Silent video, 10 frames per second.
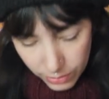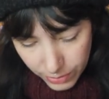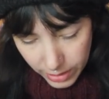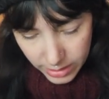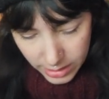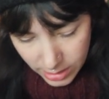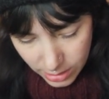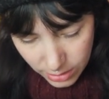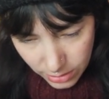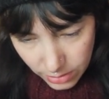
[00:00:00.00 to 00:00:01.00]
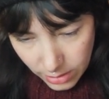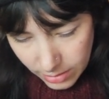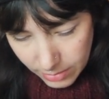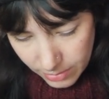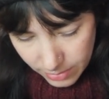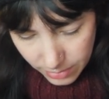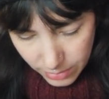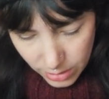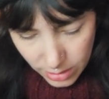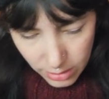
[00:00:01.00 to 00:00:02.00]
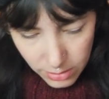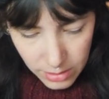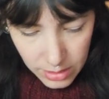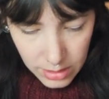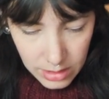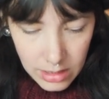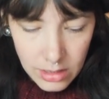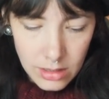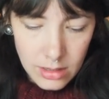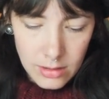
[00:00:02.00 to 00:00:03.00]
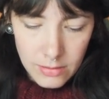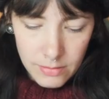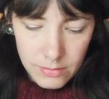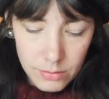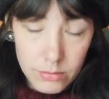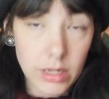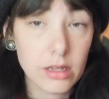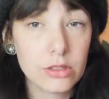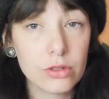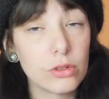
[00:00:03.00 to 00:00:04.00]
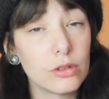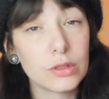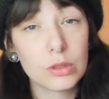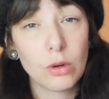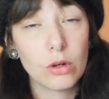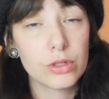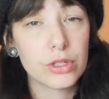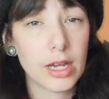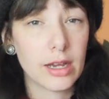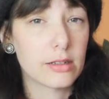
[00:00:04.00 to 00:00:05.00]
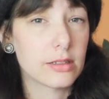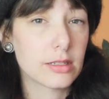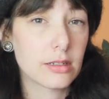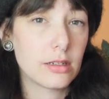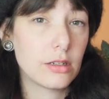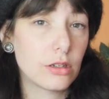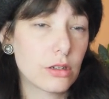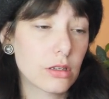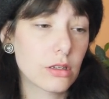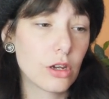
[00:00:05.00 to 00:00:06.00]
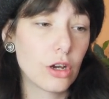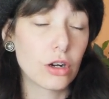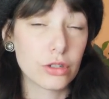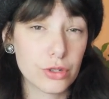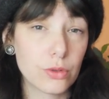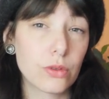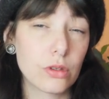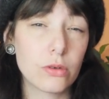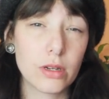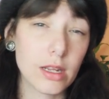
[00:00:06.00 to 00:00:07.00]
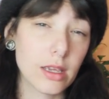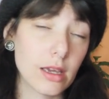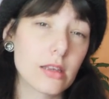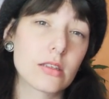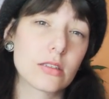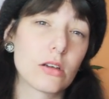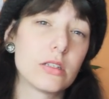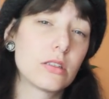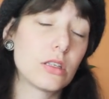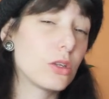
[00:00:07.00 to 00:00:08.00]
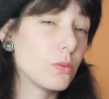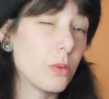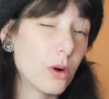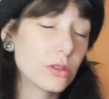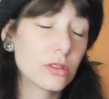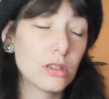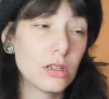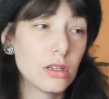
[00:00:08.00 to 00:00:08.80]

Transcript: adverse to, you know, making sure you've swatched and are sure that you're going to get the size that you want,